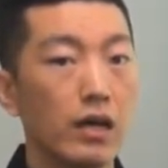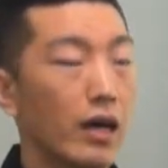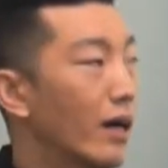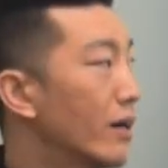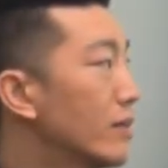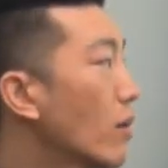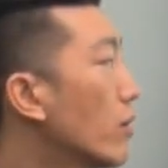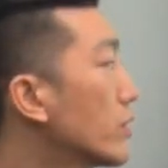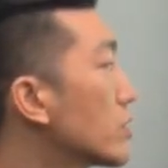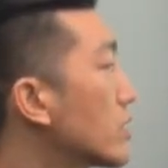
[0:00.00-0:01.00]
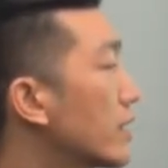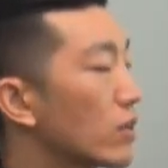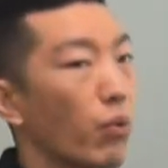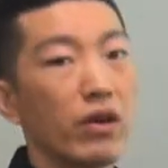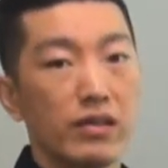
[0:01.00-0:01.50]
and
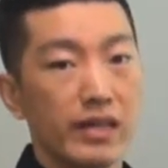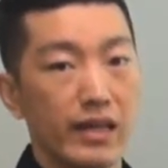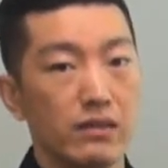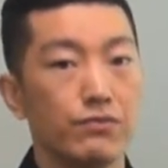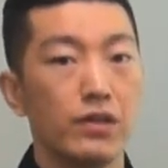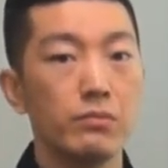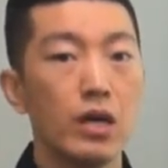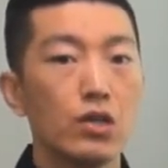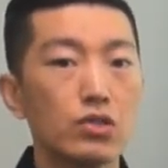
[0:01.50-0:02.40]
understanding where they came from.